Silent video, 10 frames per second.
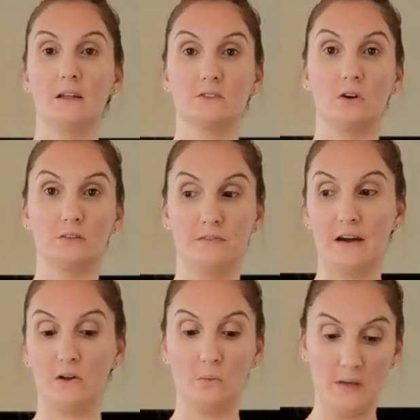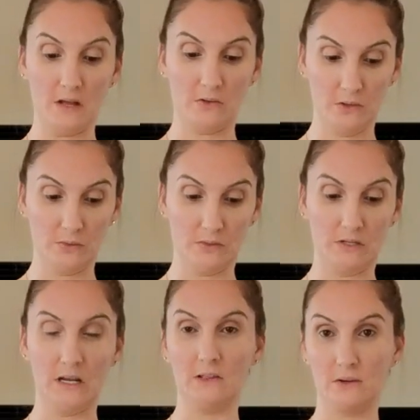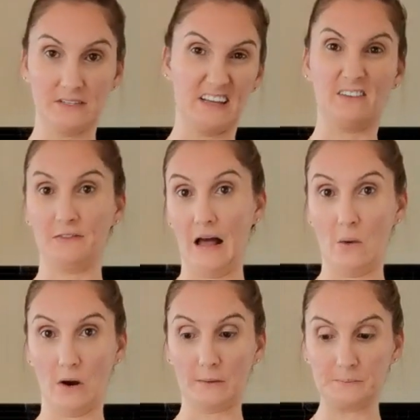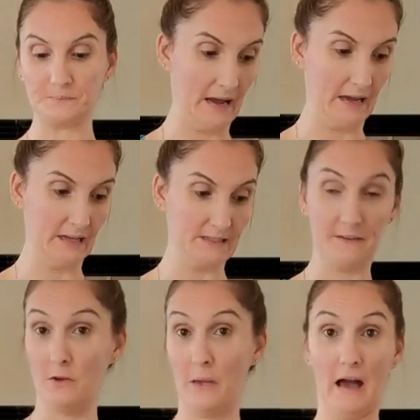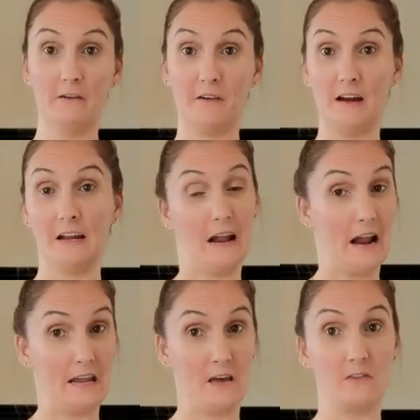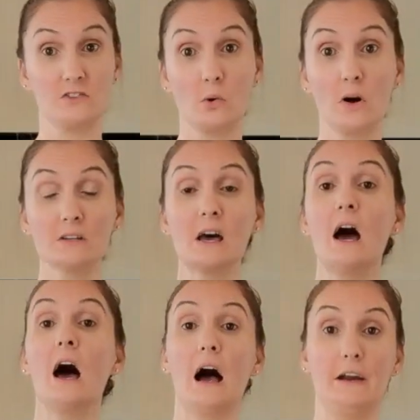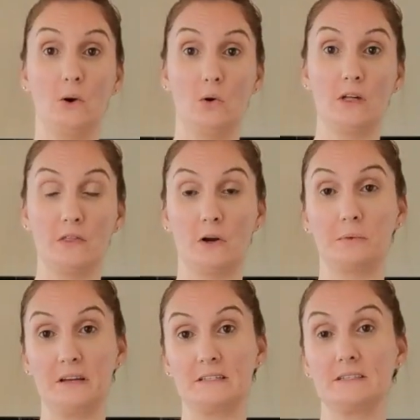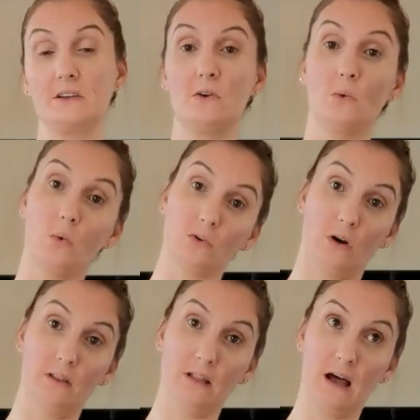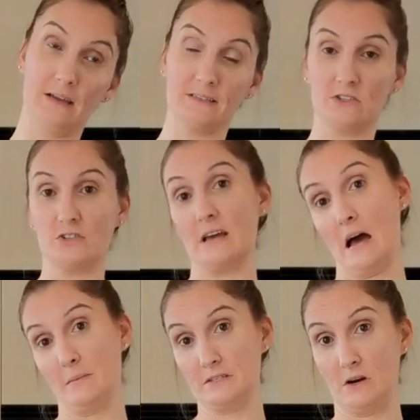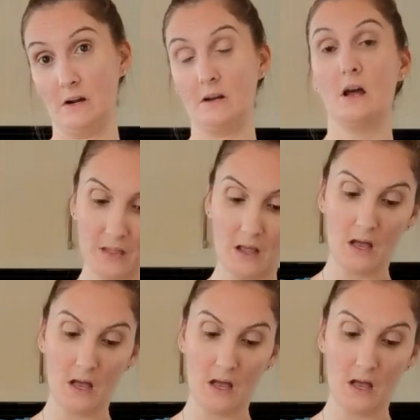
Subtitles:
It's called vital wheat gluten. It looks like a flour, and if you can't find it at any of the stores, I know that there are places that you can order online, such as Amazon.